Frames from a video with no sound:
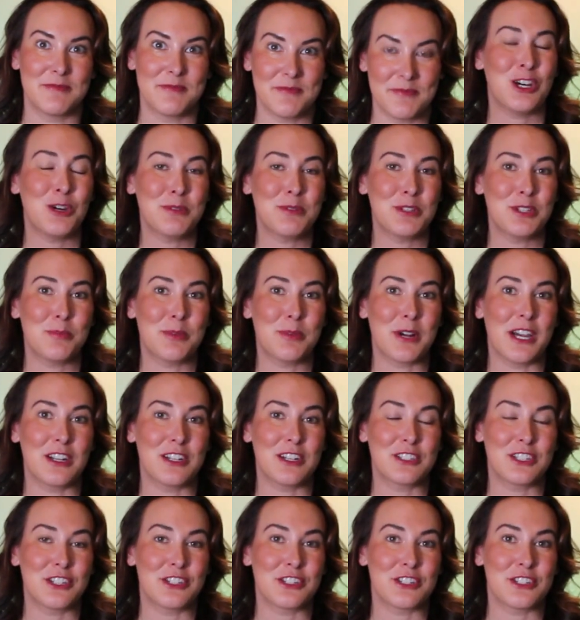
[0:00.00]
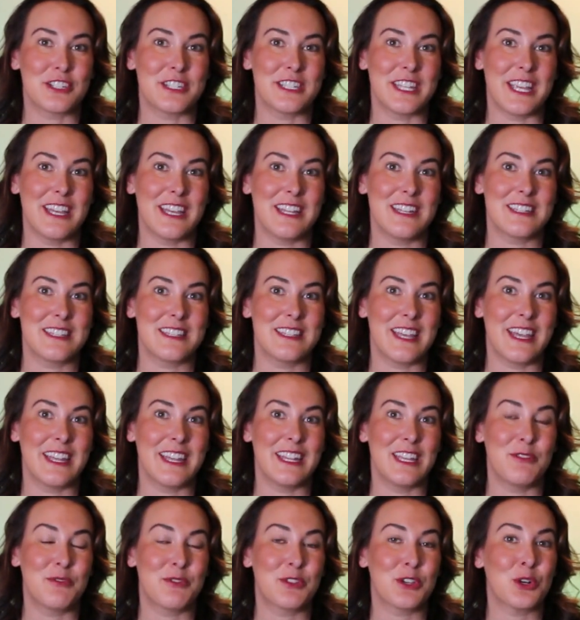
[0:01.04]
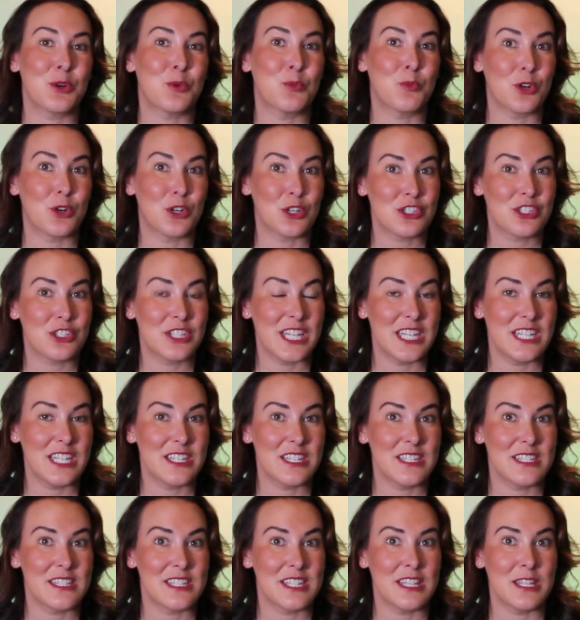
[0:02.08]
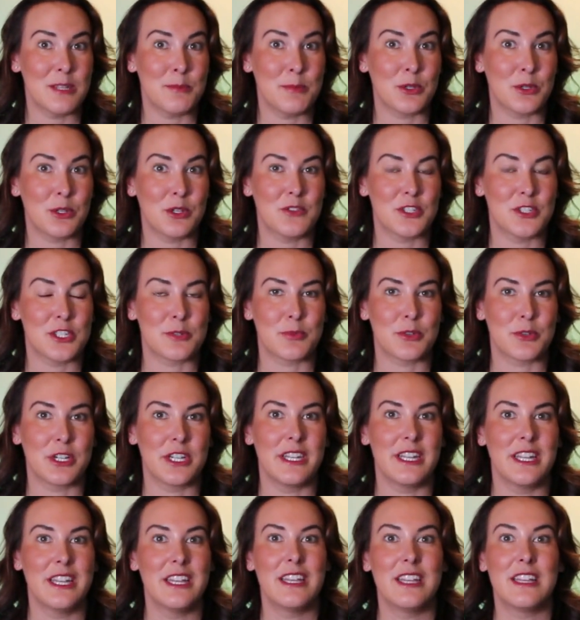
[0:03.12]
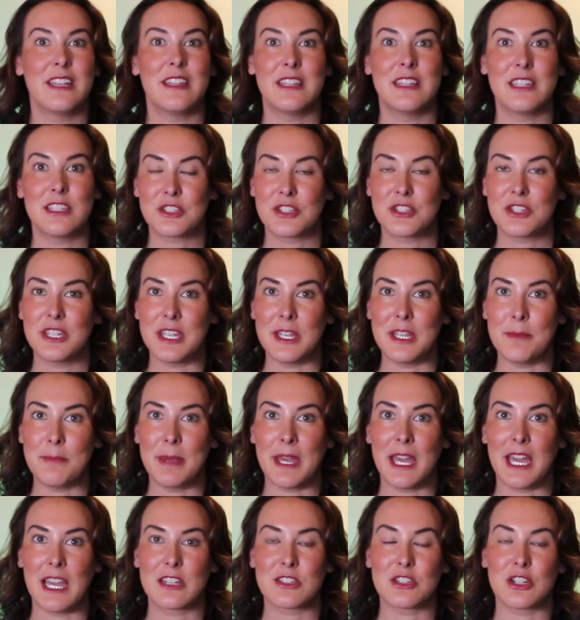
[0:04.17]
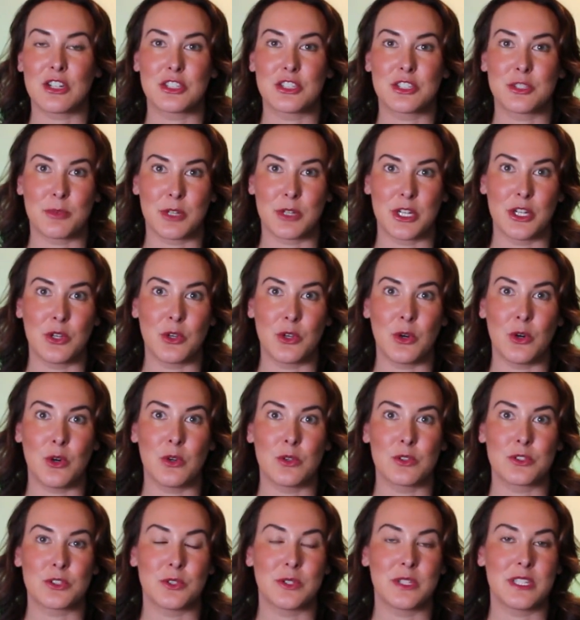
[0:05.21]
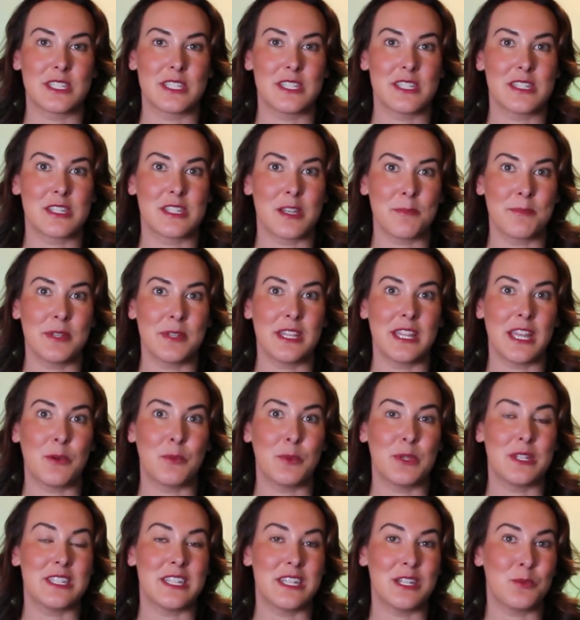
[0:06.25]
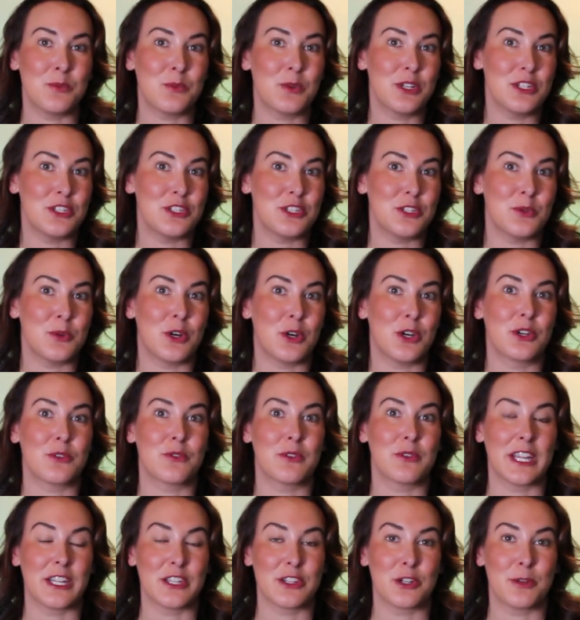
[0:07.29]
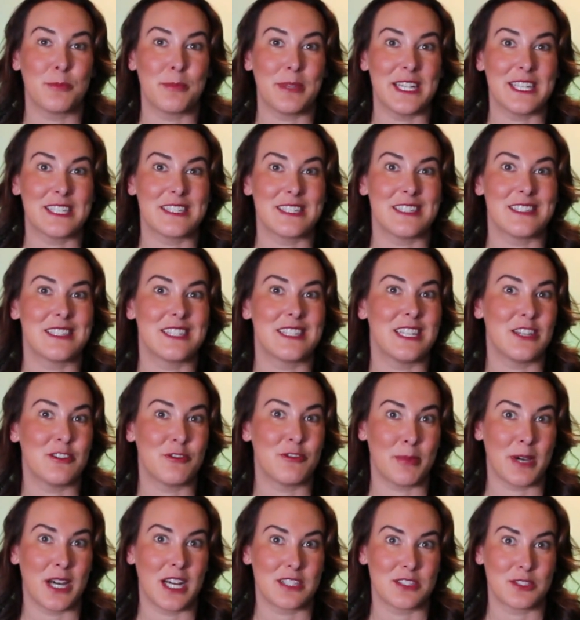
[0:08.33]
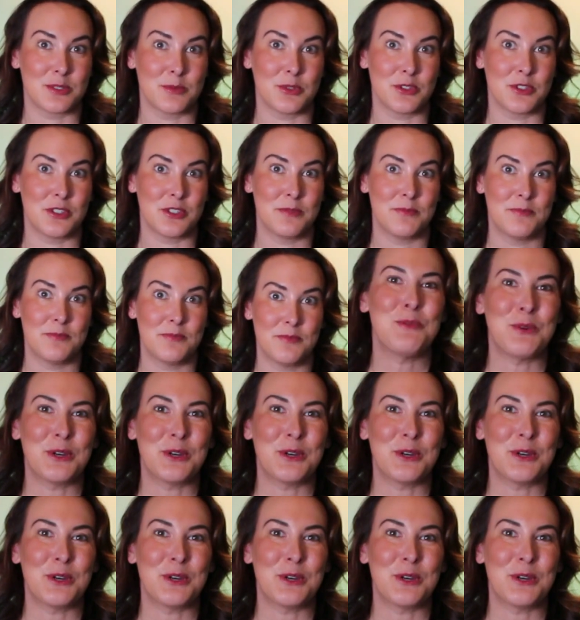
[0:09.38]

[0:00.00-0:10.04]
I helped the product understand that if there were changes in the middle of the sprint, this could impact our sprint goal, so this is something that we didn't want to do on a regular basis if possible.